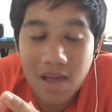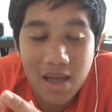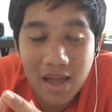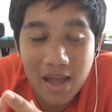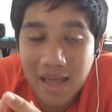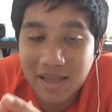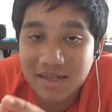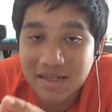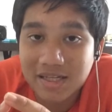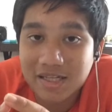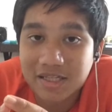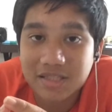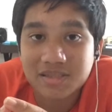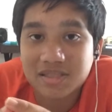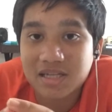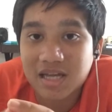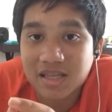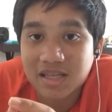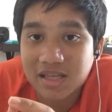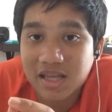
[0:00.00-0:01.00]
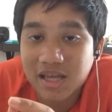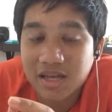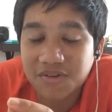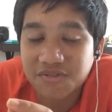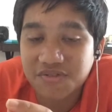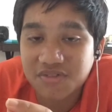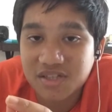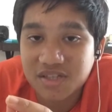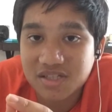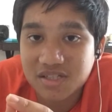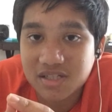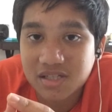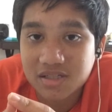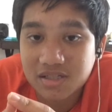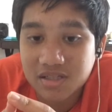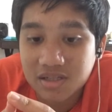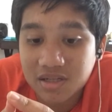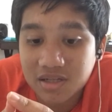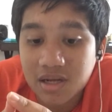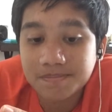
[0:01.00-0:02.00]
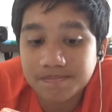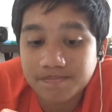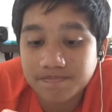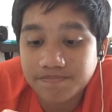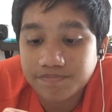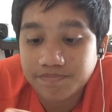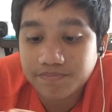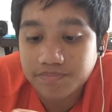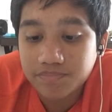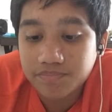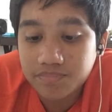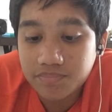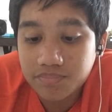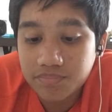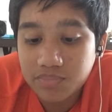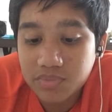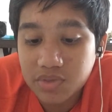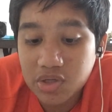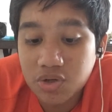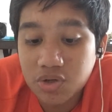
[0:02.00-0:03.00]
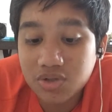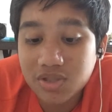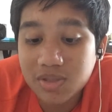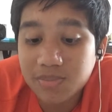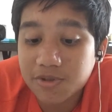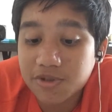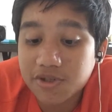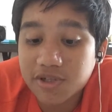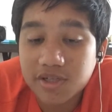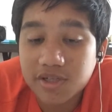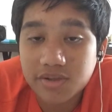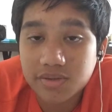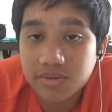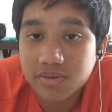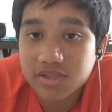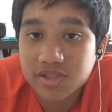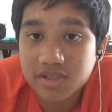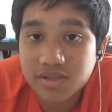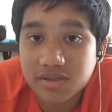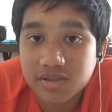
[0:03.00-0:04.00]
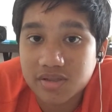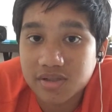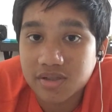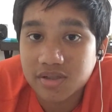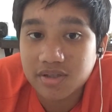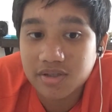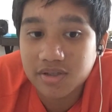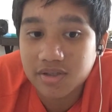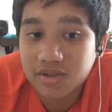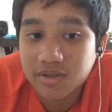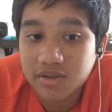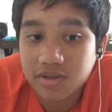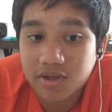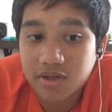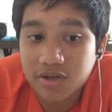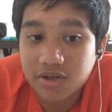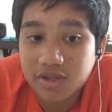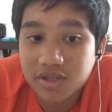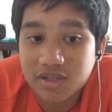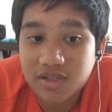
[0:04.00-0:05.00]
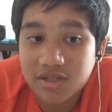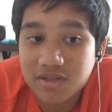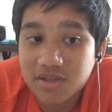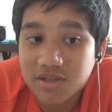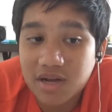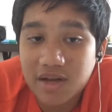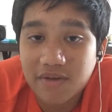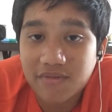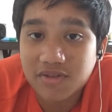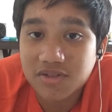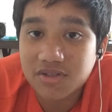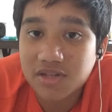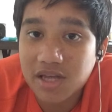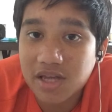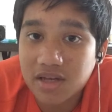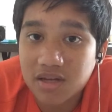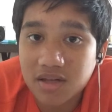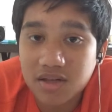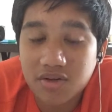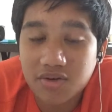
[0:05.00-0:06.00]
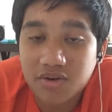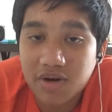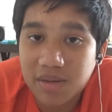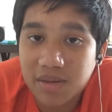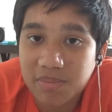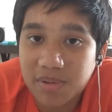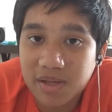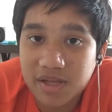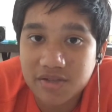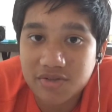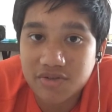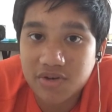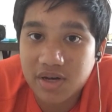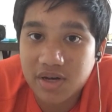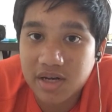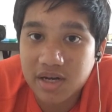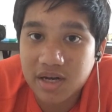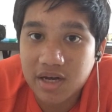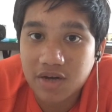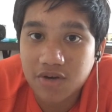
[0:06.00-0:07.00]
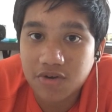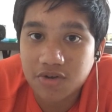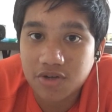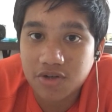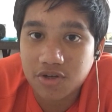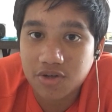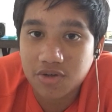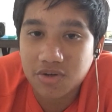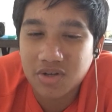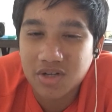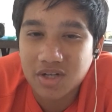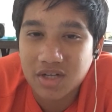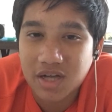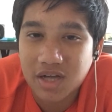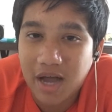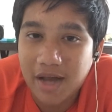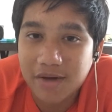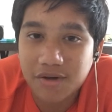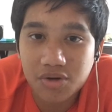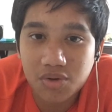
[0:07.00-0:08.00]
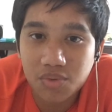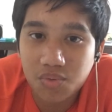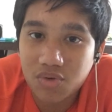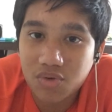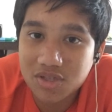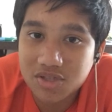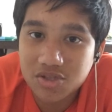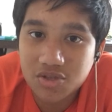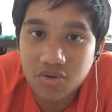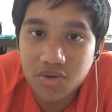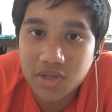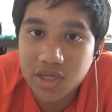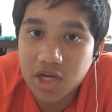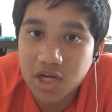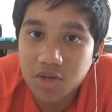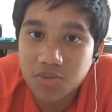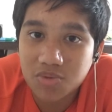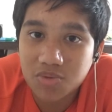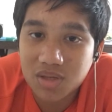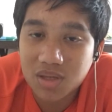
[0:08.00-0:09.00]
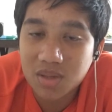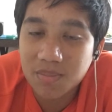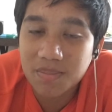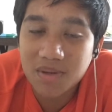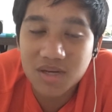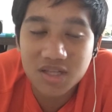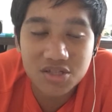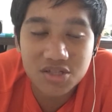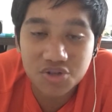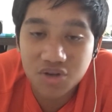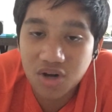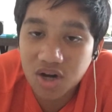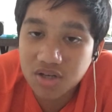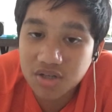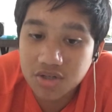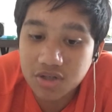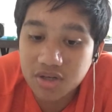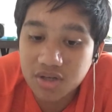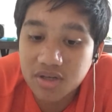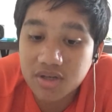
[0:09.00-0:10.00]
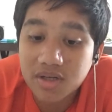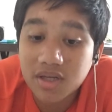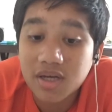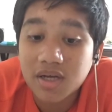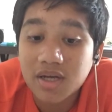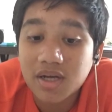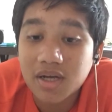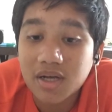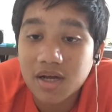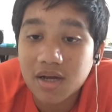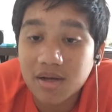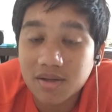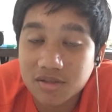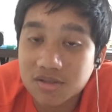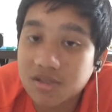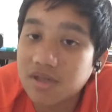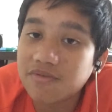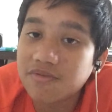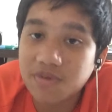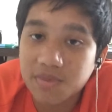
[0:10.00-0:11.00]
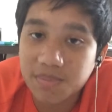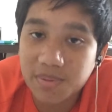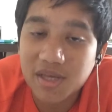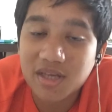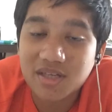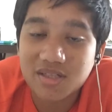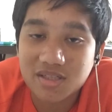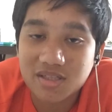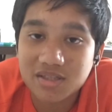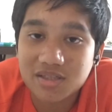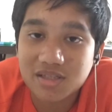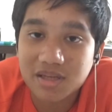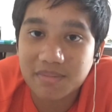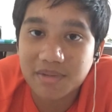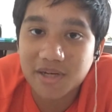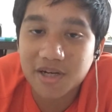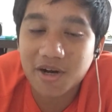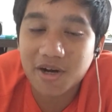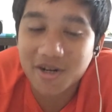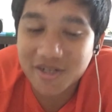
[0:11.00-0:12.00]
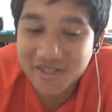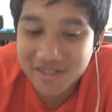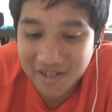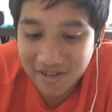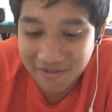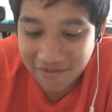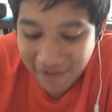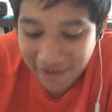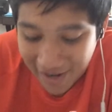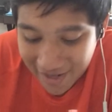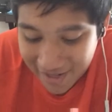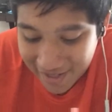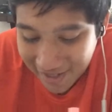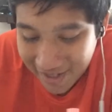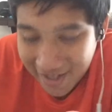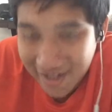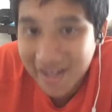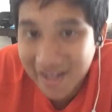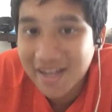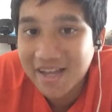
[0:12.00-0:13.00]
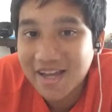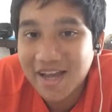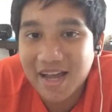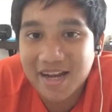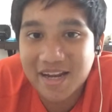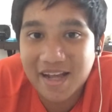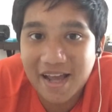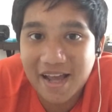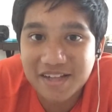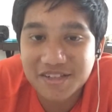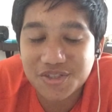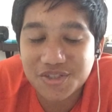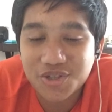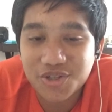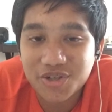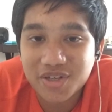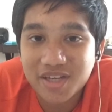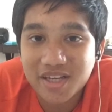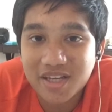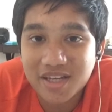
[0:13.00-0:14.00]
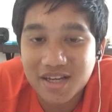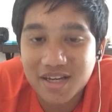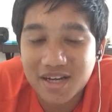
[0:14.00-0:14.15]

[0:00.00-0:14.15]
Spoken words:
At least at the end of the season. Jose Mourinho is just, he doesn't have his head in the right place right now. I don't know what's going on with him, but it's not good. It's good for me since I'm an Arsenal fan and I enjoy